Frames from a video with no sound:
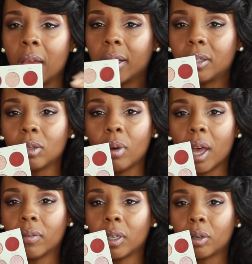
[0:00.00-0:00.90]
It do
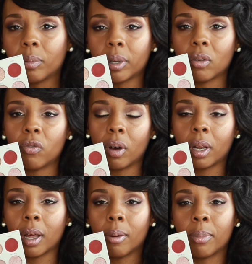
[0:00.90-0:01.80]
have a little bit of
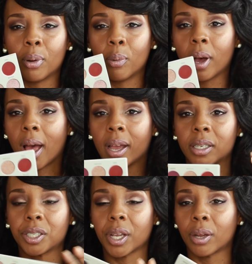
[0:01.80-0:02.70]
fallout, but what
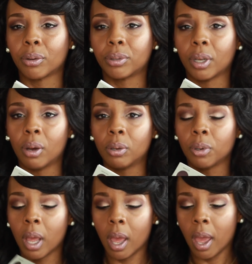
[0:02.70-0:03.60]
eyeshadow don't?